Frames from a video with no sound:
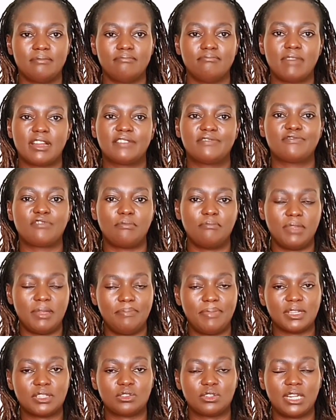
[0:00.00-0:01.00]
But for
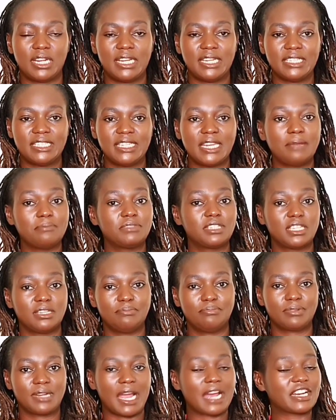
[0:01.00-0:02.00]
me personally,
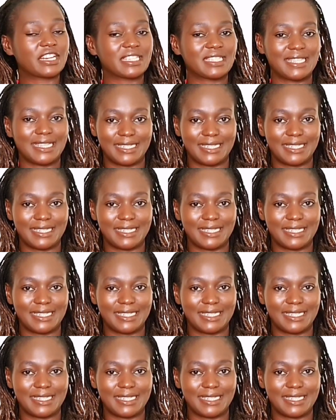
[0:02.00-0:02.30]
Namecheap carries